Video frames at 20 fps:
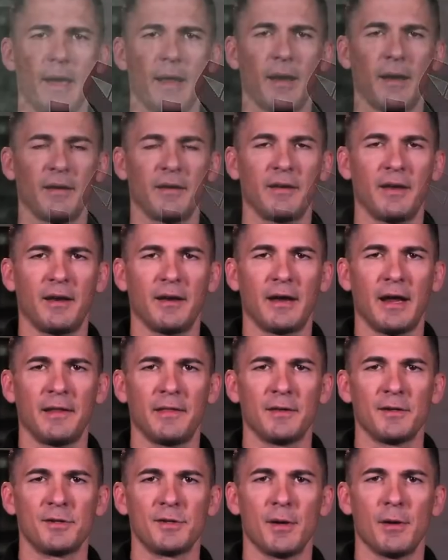I'd like to
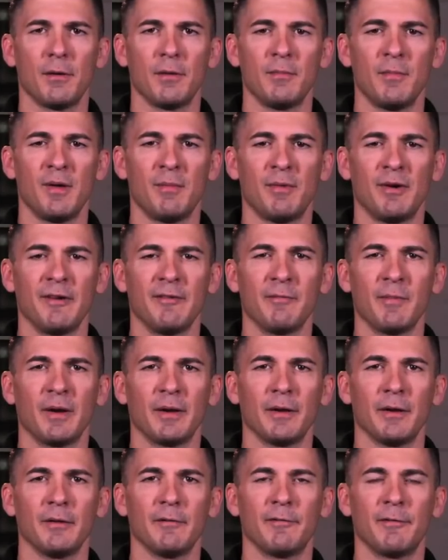dedicate this show to the memory of
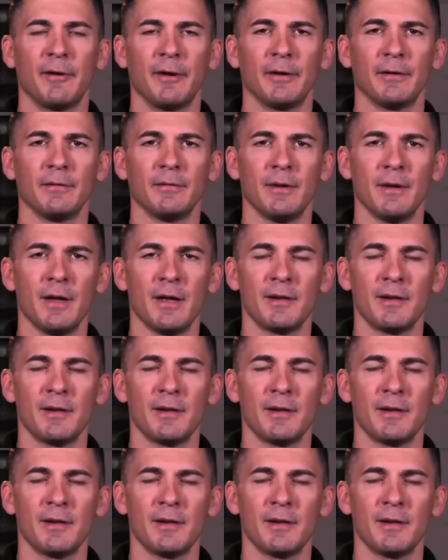my good friend,